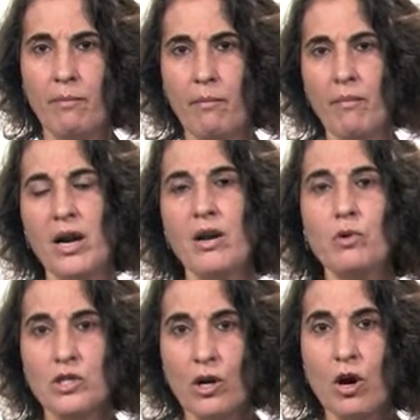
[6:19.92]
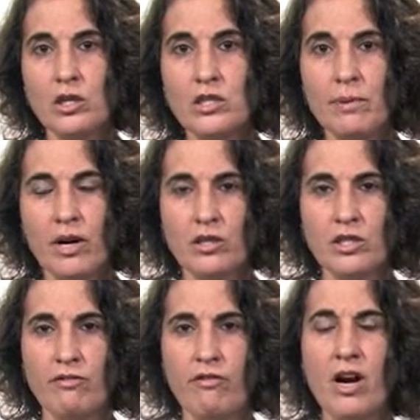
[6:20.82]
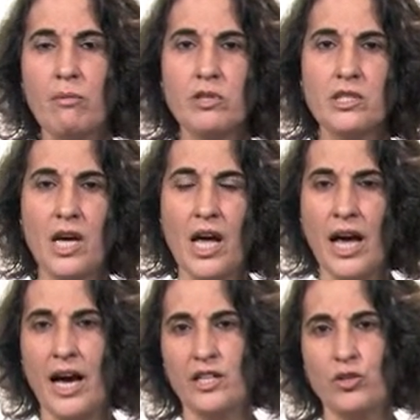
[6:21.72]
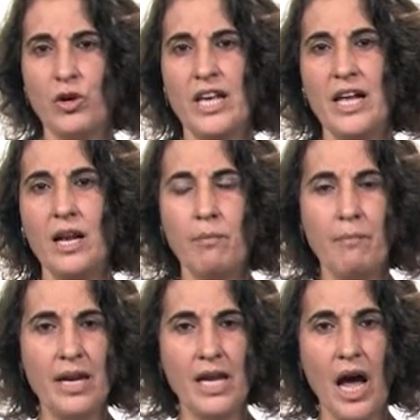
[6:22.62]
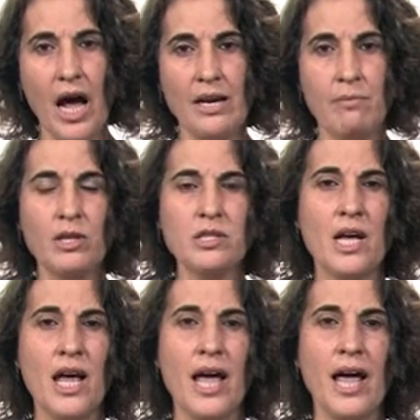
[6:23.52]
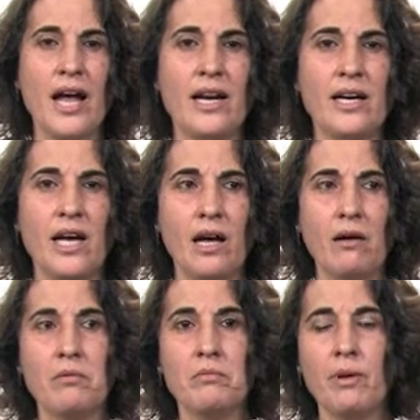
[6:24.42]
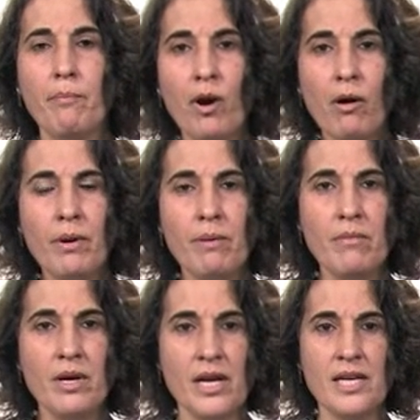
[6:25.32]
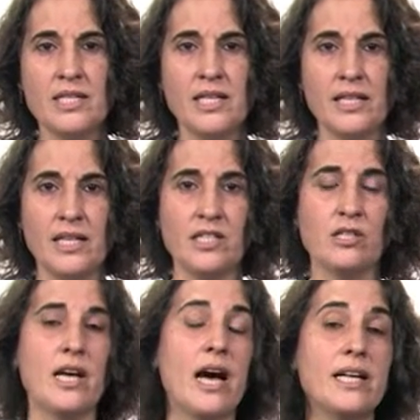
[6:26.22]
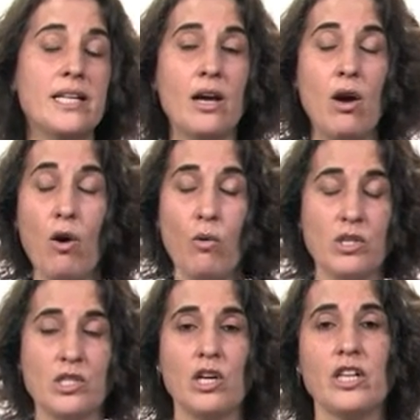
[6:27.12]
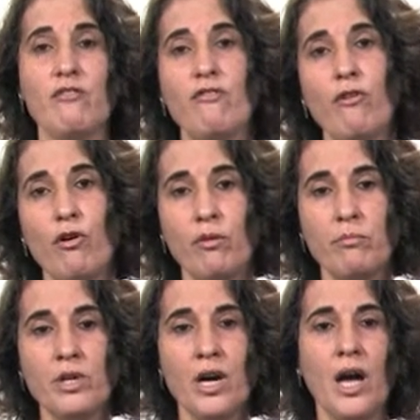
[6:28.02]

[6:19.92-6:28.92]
money was lost because farmers had to kill many animals, and the problem is that the society was not informed.